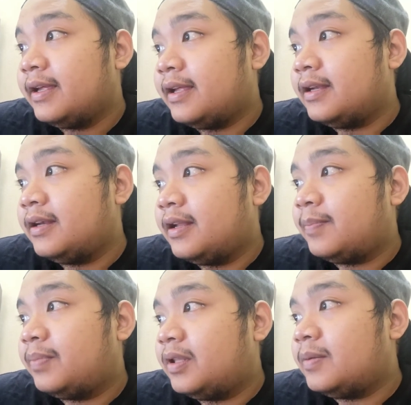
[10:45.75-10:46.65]
And then the
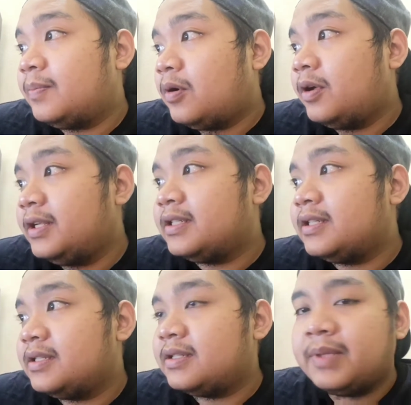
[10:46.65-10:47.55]
third point is
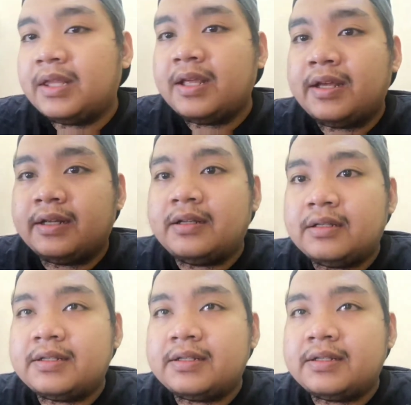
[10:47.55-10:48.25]
systematic error,